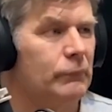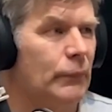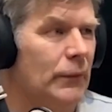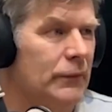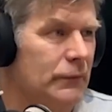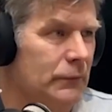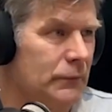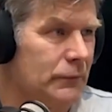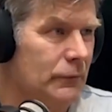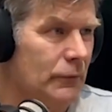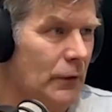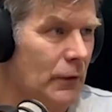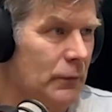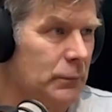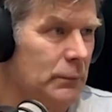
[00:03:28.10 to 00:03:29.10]
Presence of
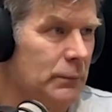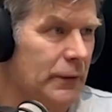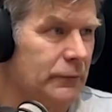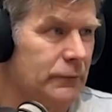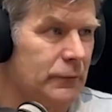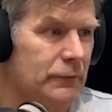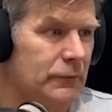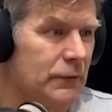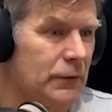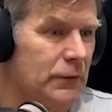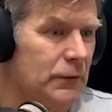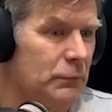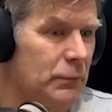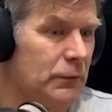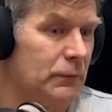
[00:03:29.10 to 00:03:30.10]
hypoplastic
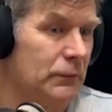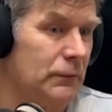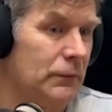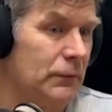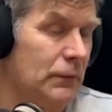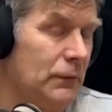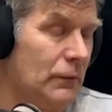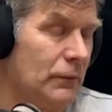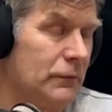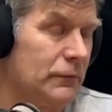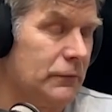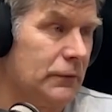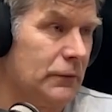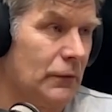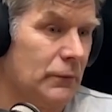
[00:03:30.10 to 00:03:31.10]
trachea, but in
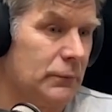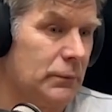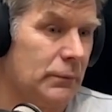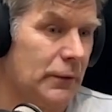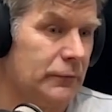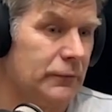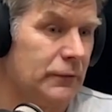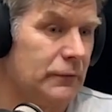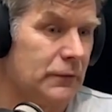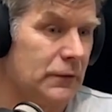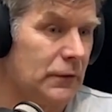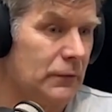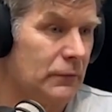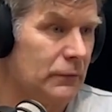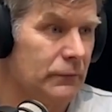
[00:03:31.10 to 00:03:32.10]
honesty, hypoplastic
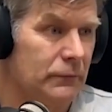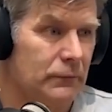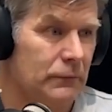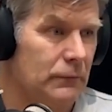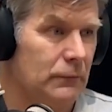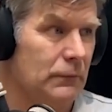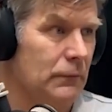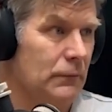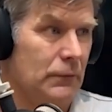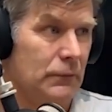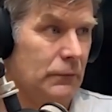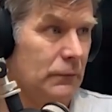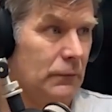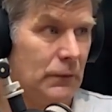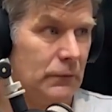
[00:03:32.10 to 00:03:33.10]
trachea
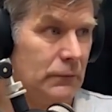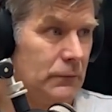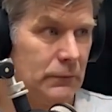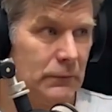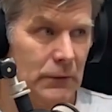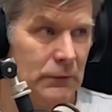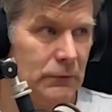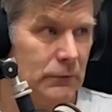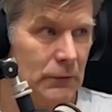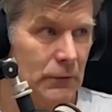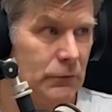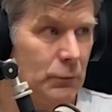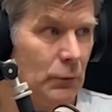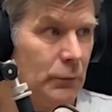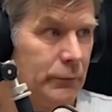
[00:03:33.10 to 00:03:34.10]
is a
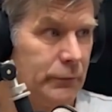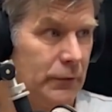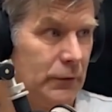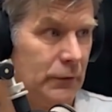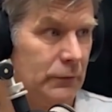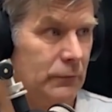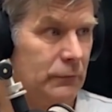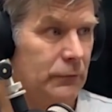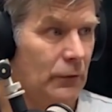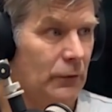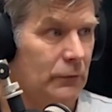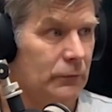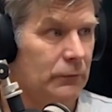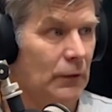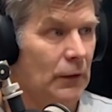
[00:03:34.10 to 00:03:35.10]
small percentage of
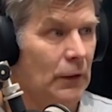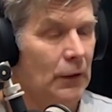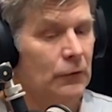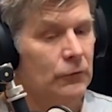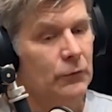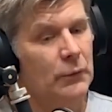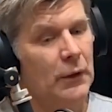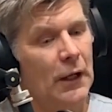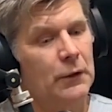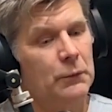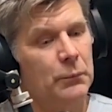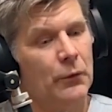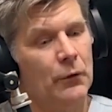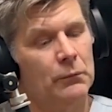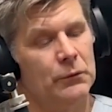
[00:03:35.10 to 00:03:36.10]
dogs. So we had a
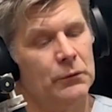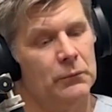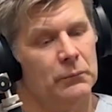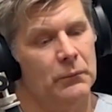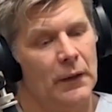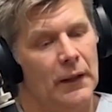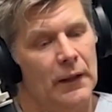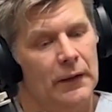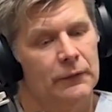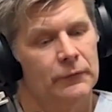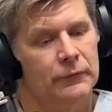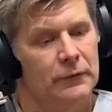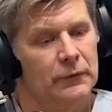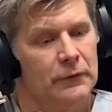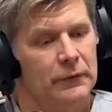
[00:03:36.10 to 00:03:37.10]
problem
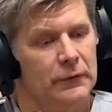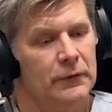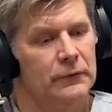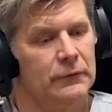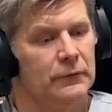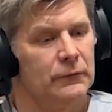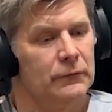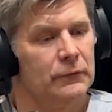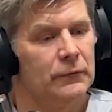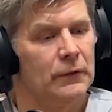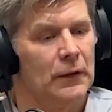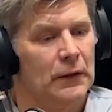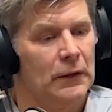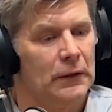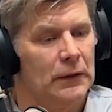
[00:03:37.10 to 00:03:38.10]
as clinicians
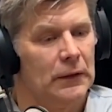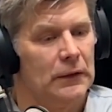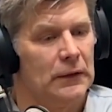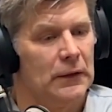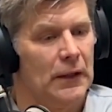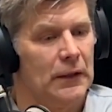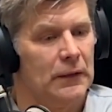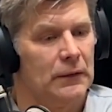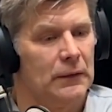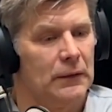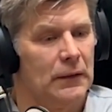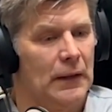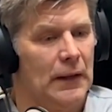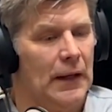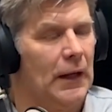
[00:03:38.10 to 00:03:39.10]
in that,
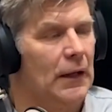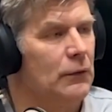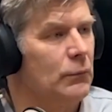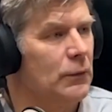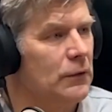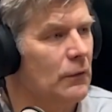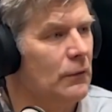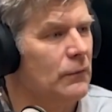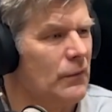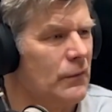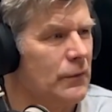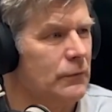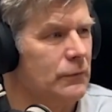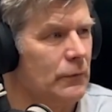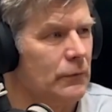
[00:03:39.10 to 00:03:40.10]
how do we know that
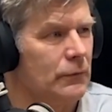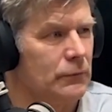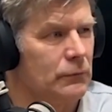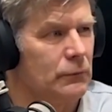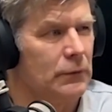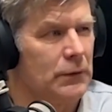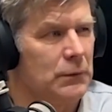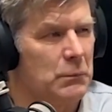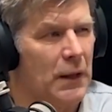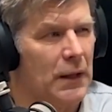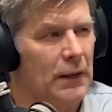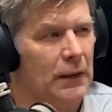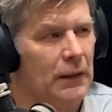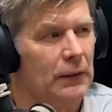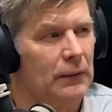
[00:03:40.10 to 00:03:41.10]
this dog is really
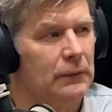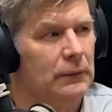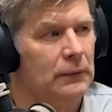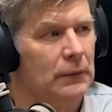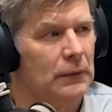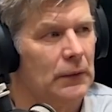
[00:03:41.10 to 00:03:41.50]
bad?